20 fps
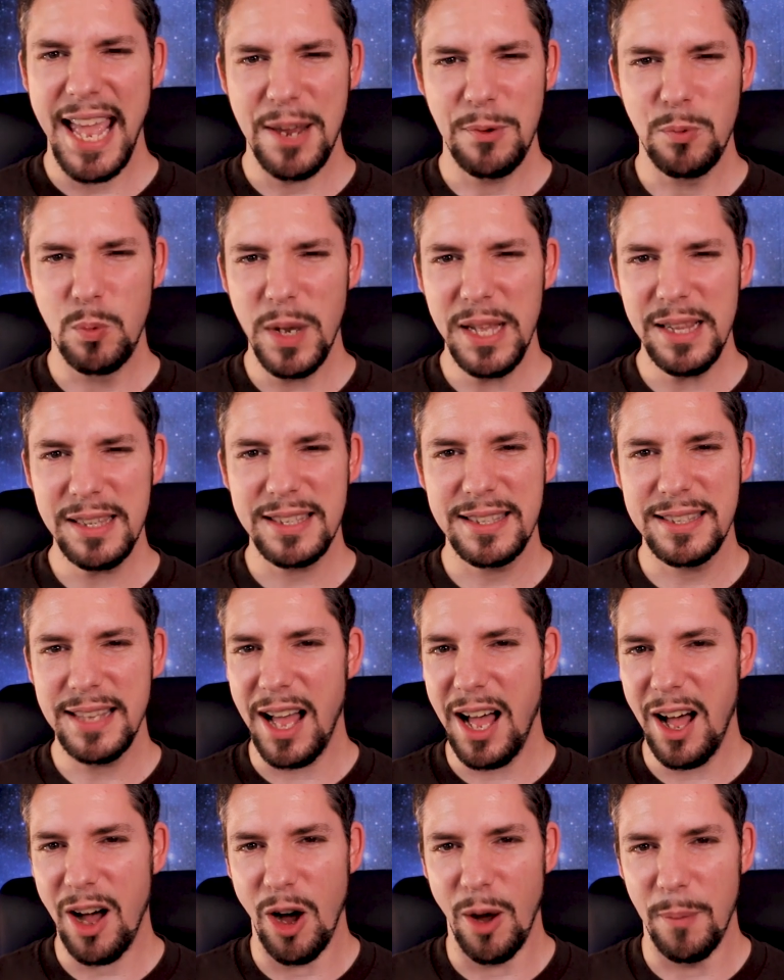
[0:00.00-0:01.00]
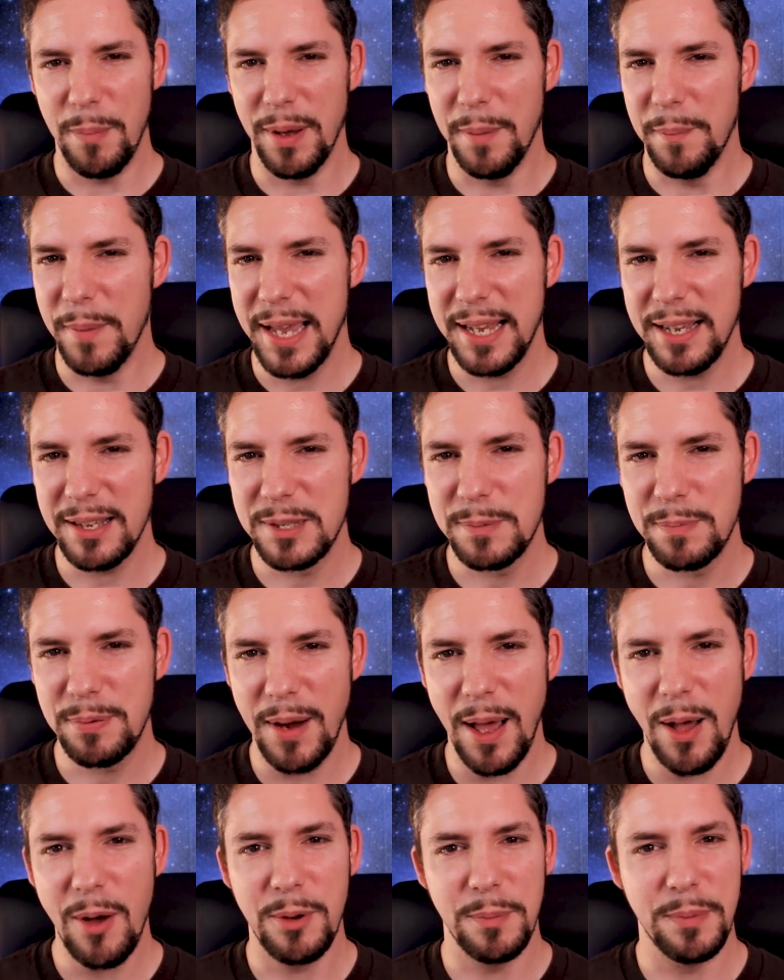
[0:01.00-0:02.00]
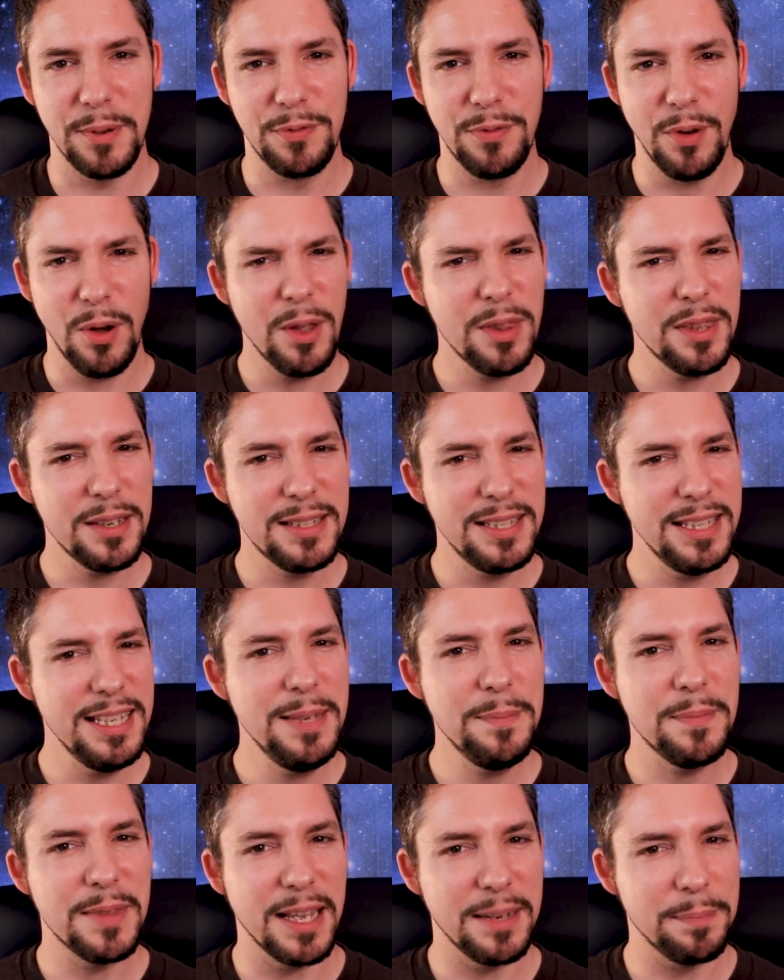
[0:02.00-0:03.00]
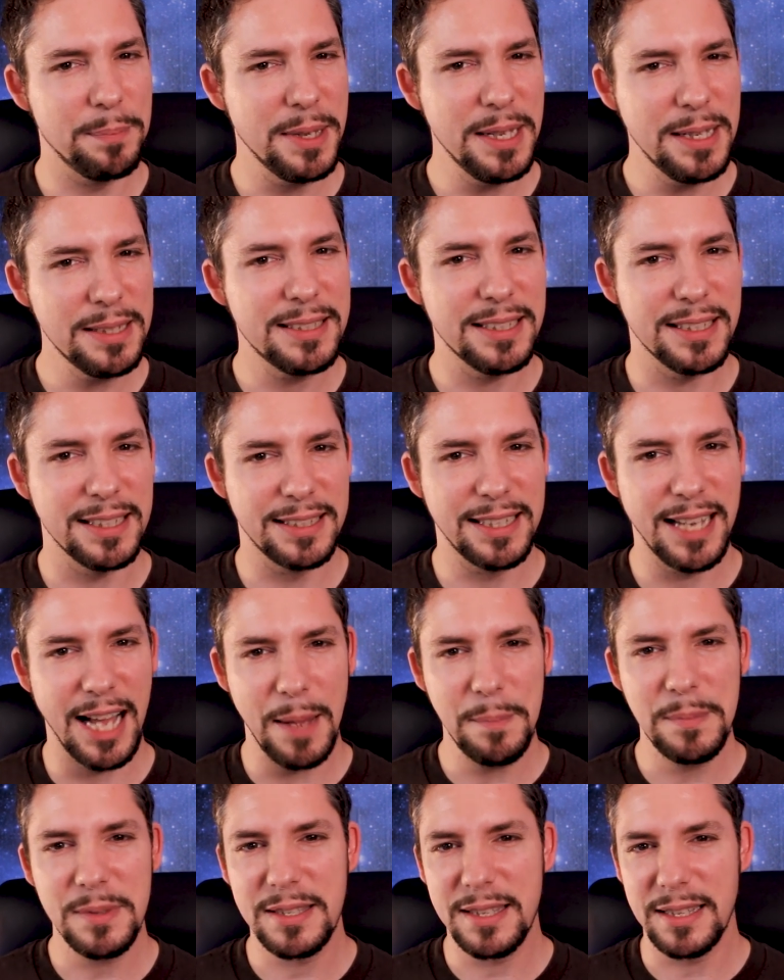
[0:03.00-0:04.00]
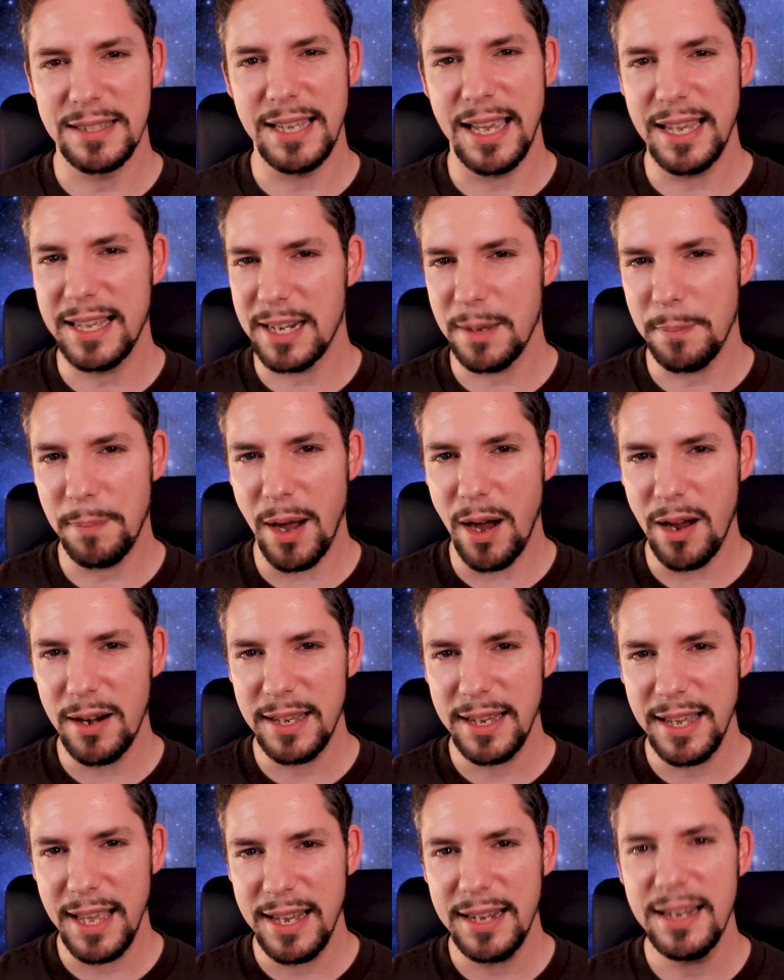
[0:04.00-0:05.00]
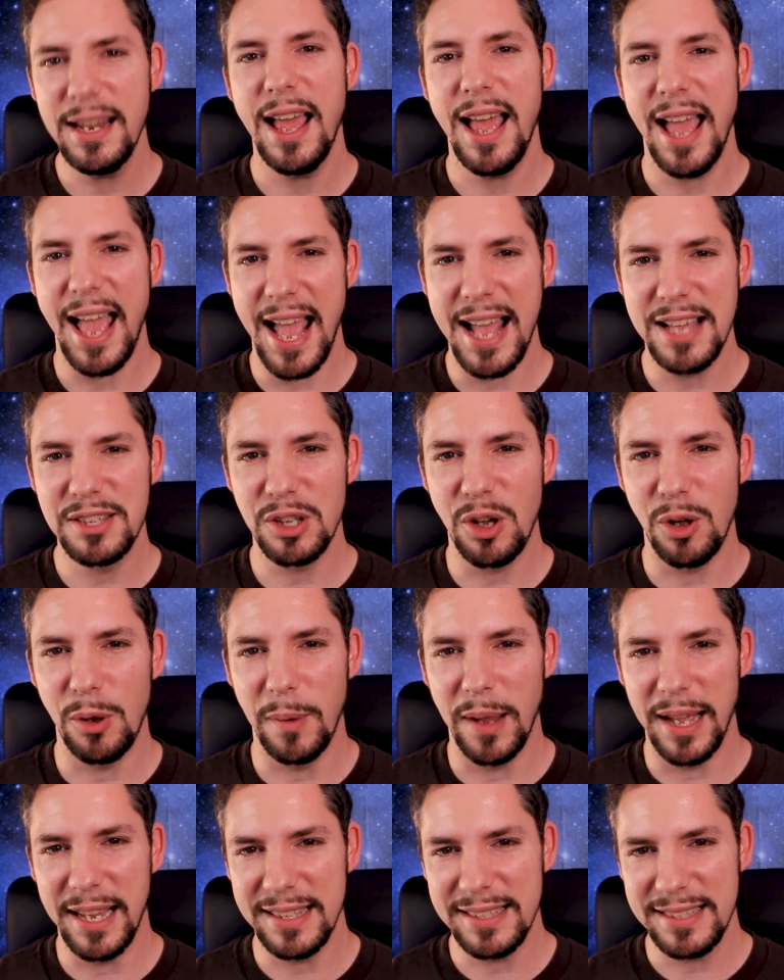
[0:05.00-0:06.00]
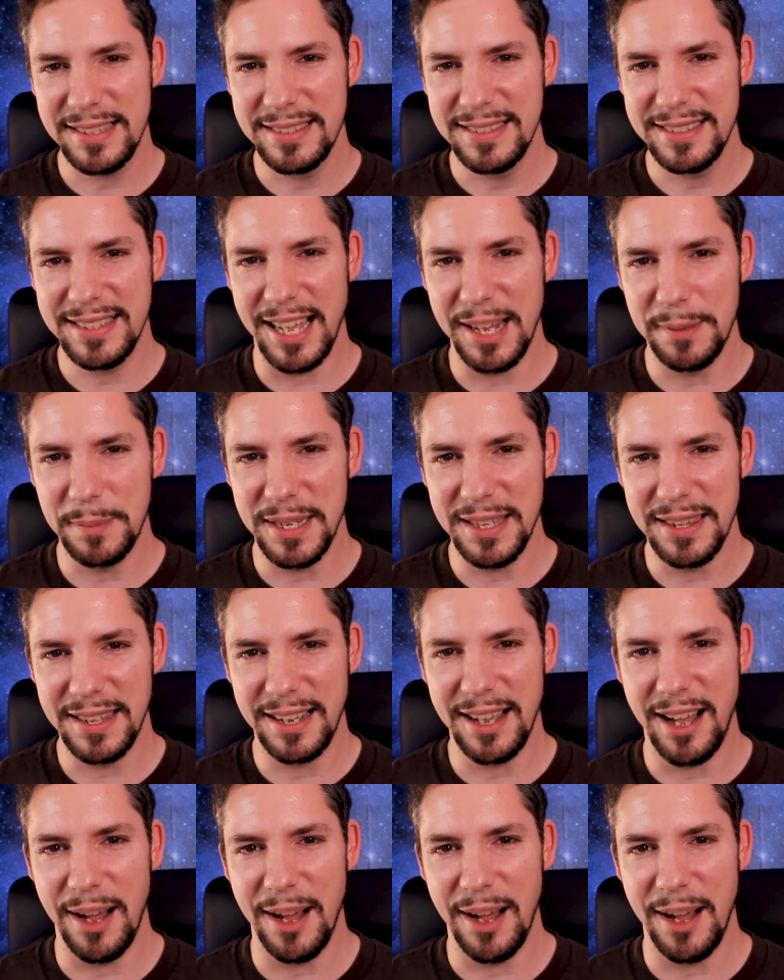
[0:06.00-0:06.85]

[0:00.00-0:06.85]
And will Starhopper make us proud before the team that built it comes to take it apart again? As always, tell me in the